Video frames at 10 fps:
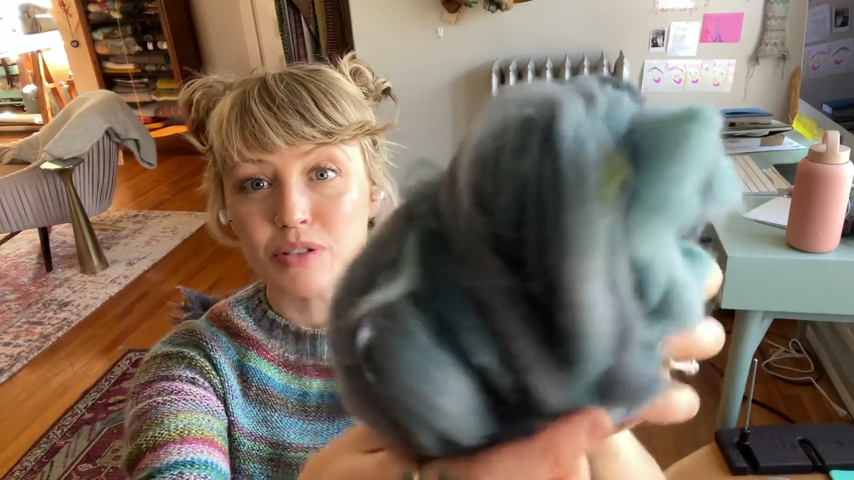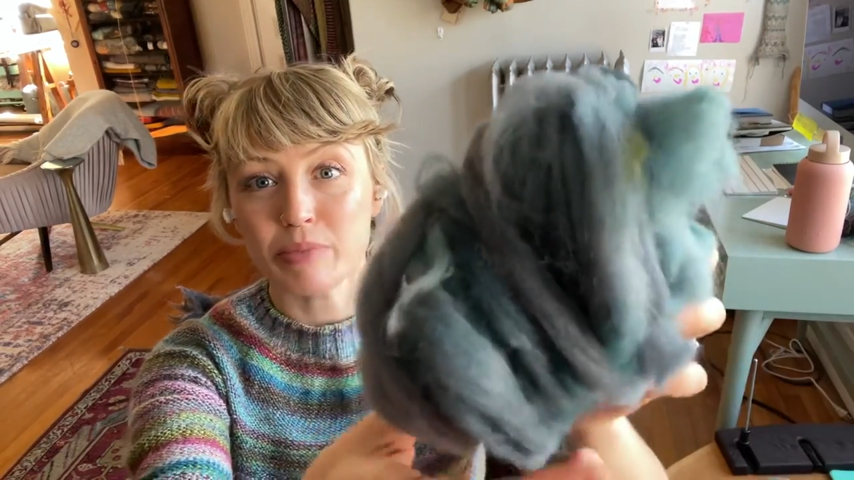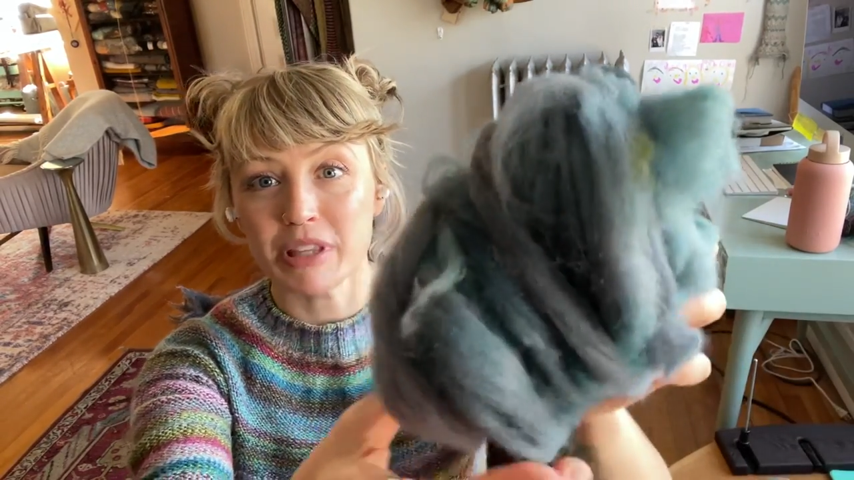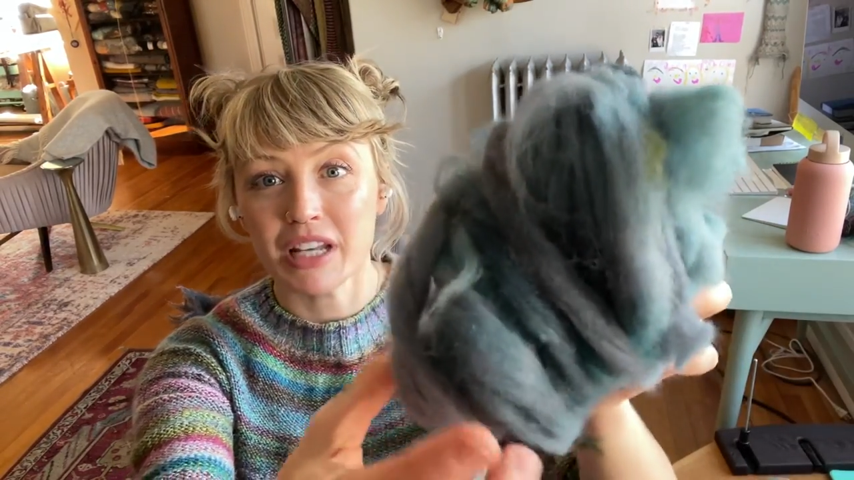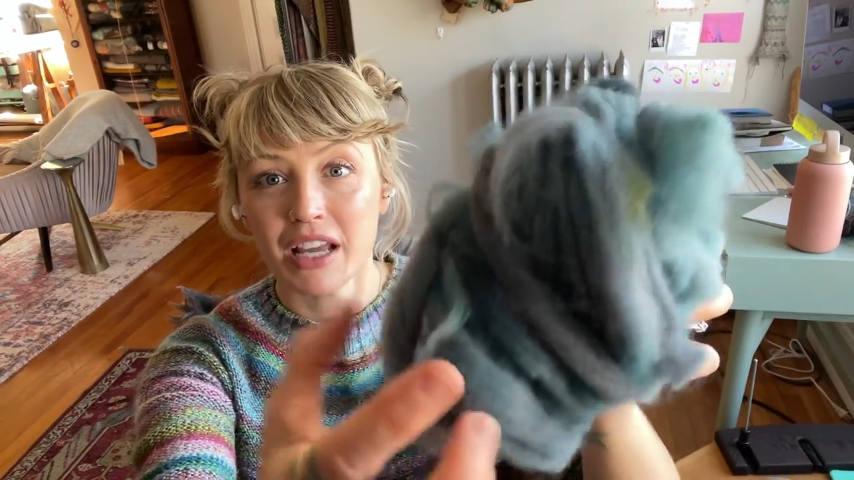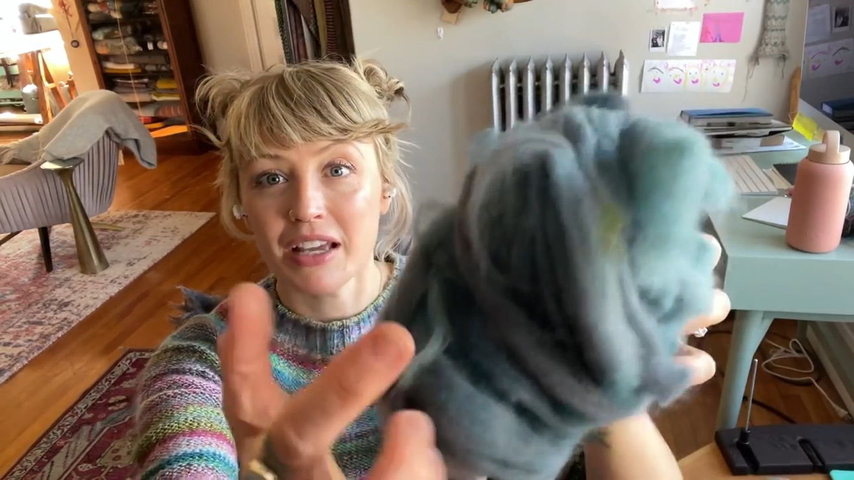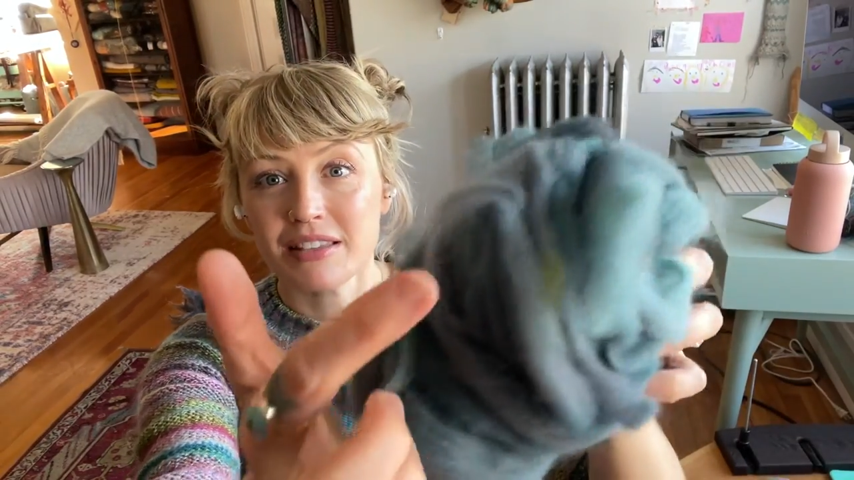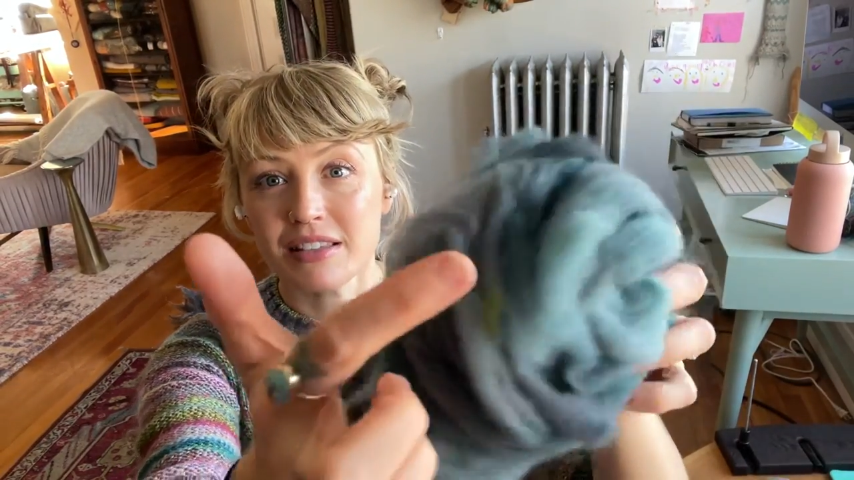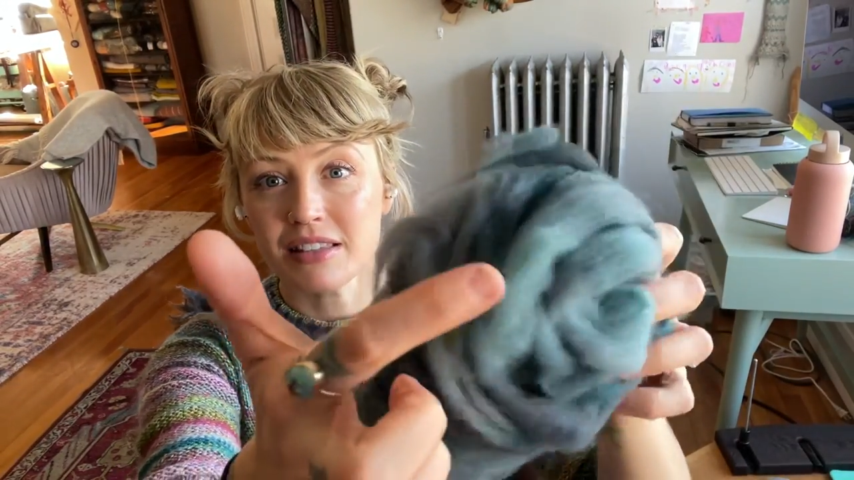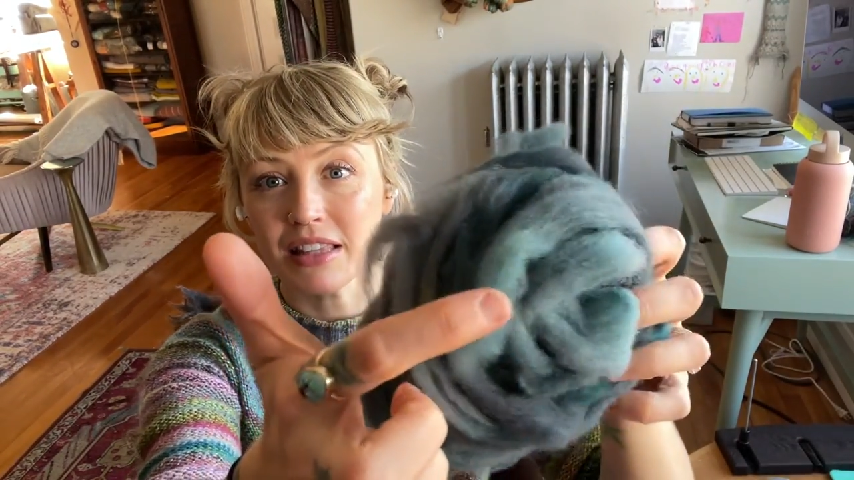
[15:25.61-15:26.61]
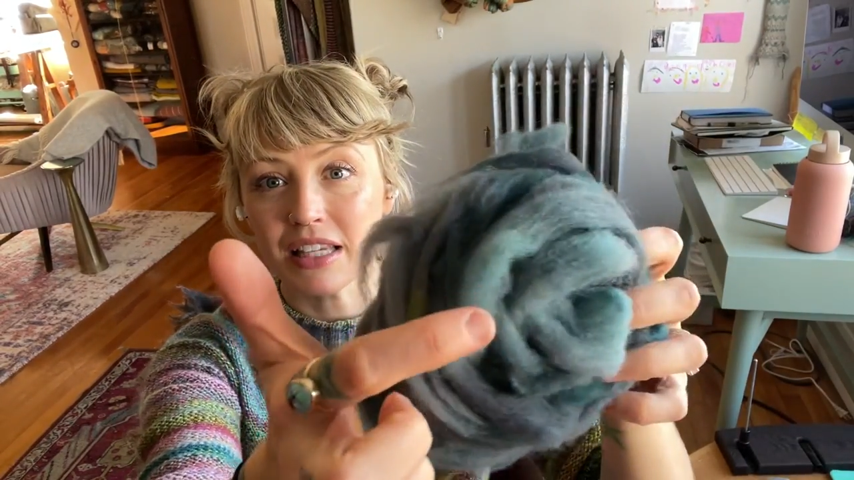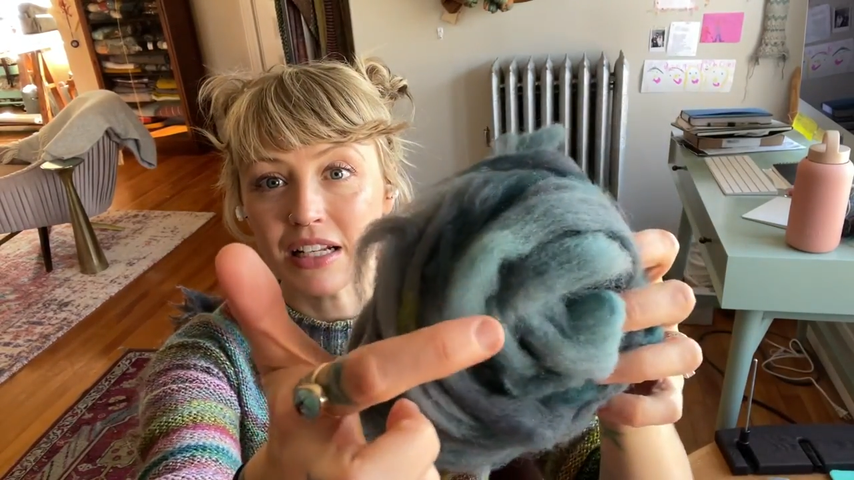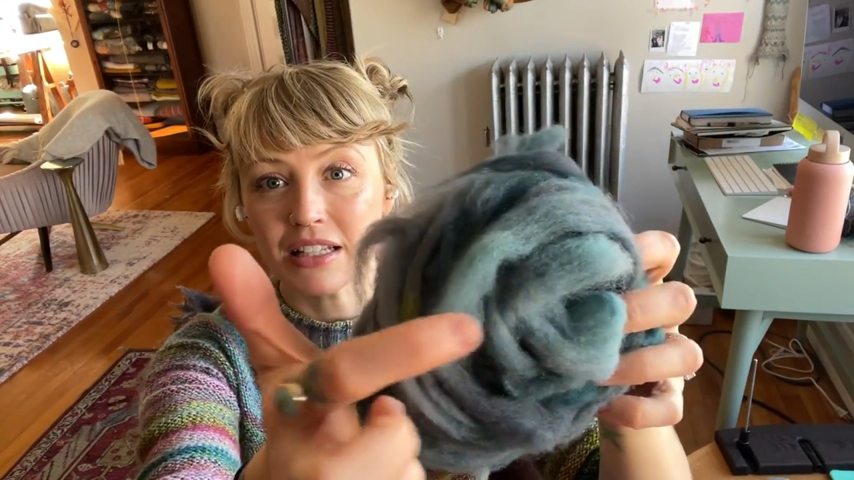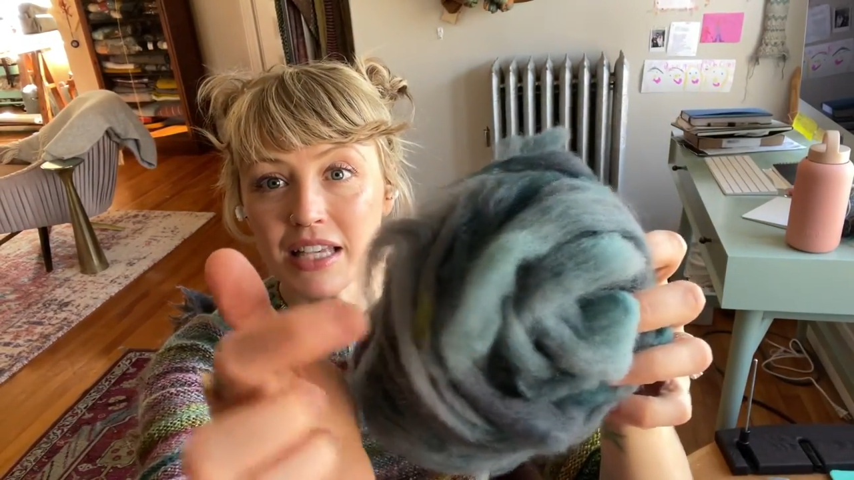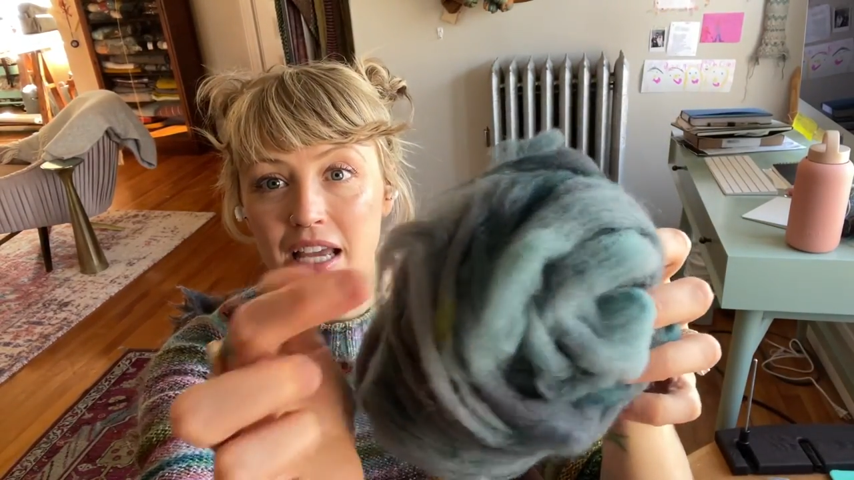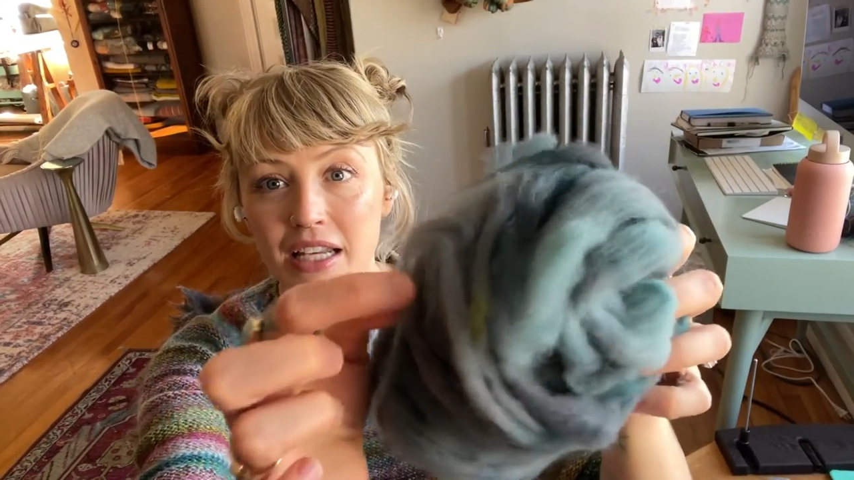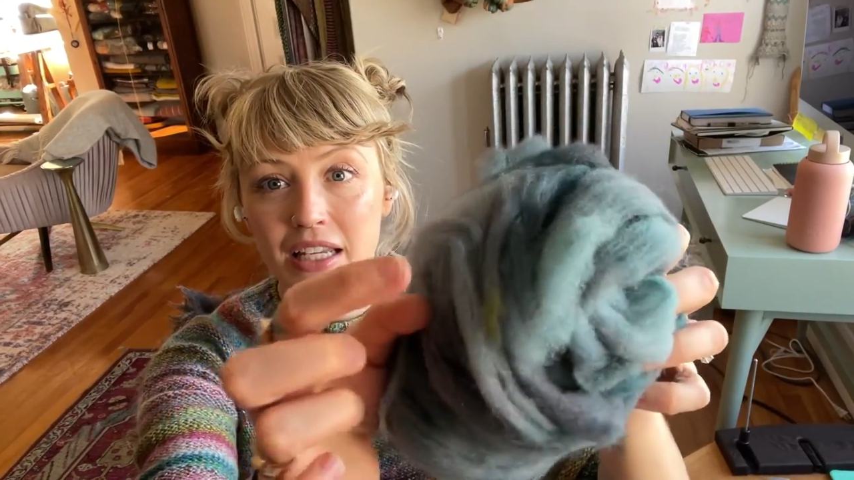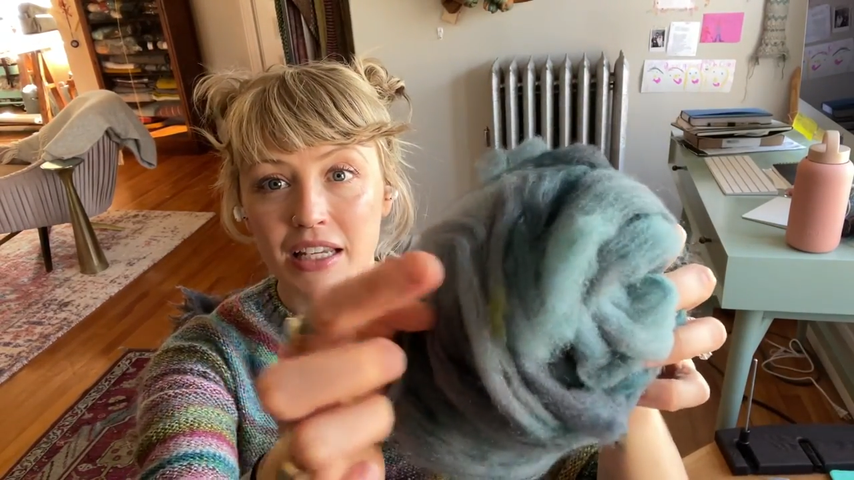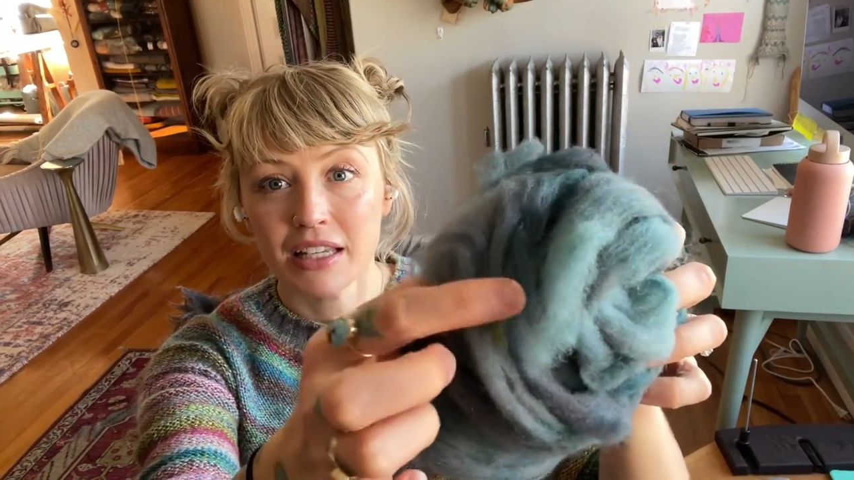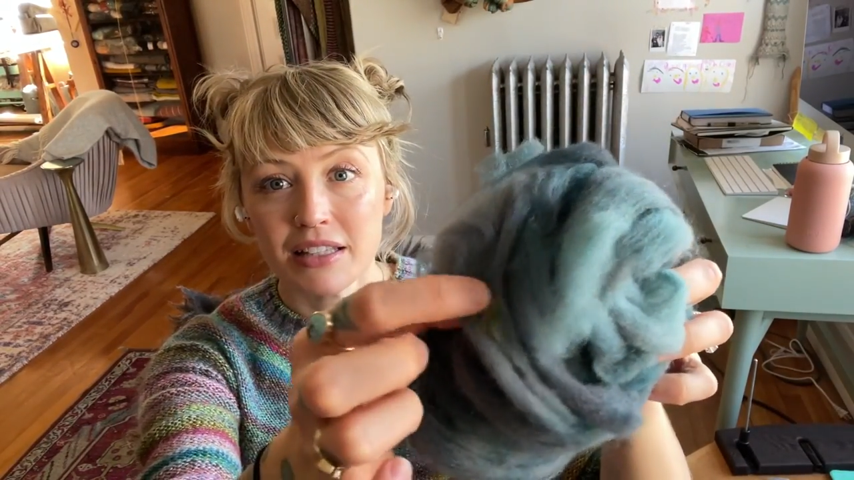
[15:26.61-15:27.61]
but then it has these little
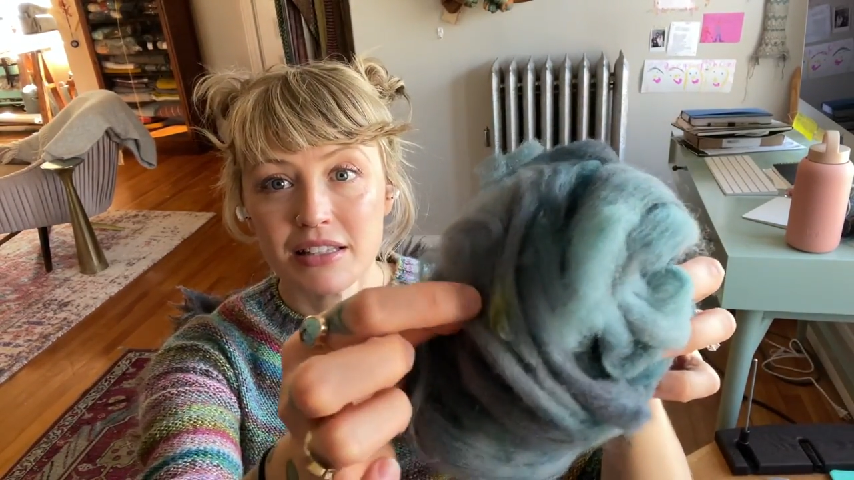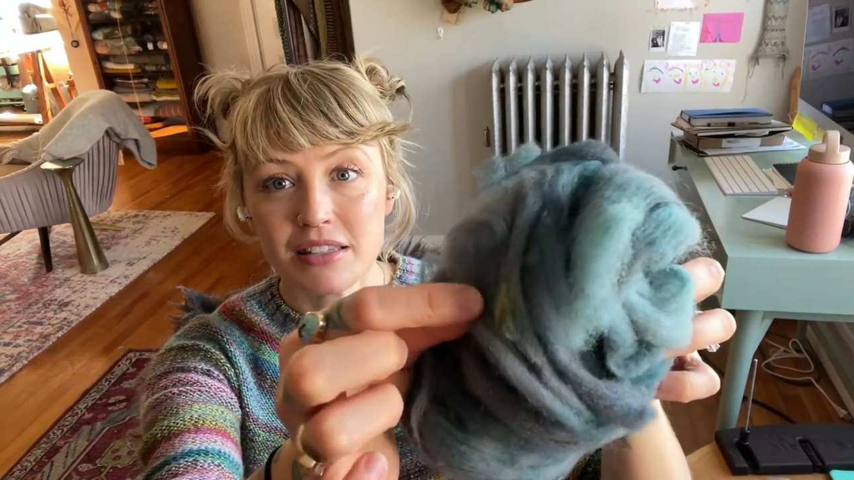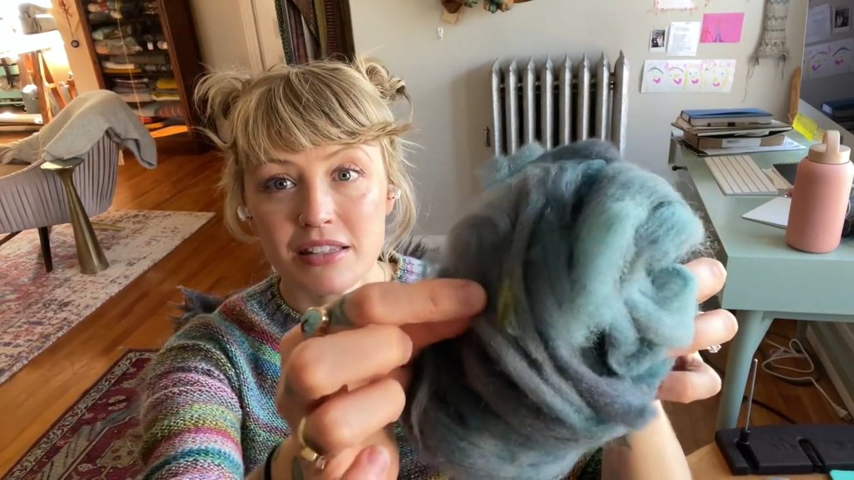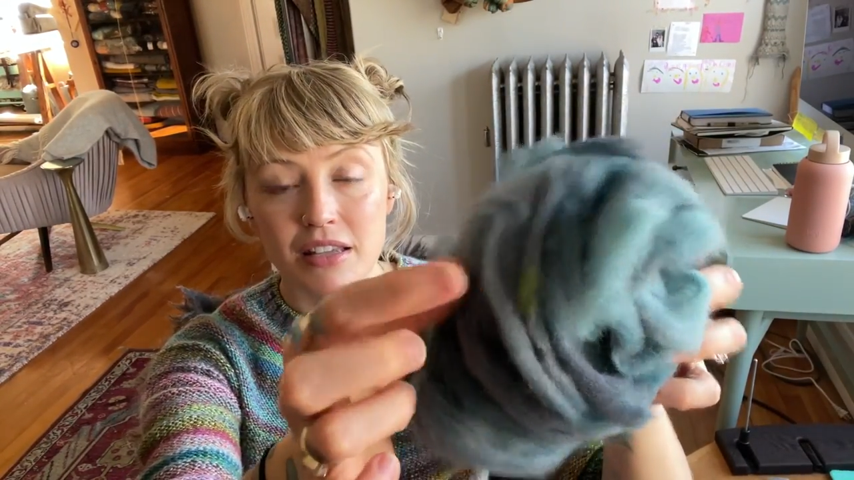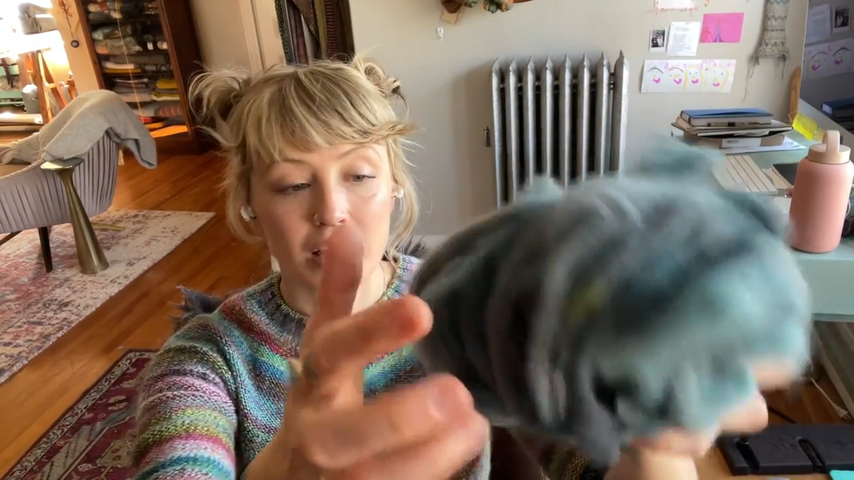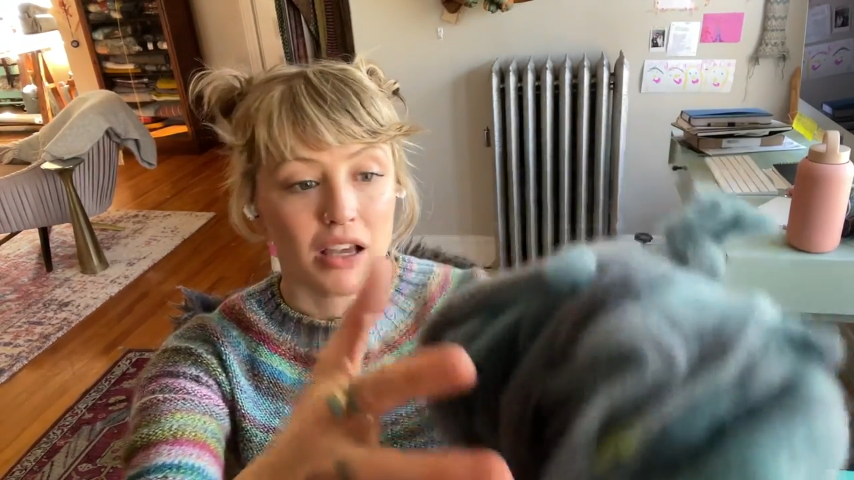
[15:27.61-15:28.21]
tiny hints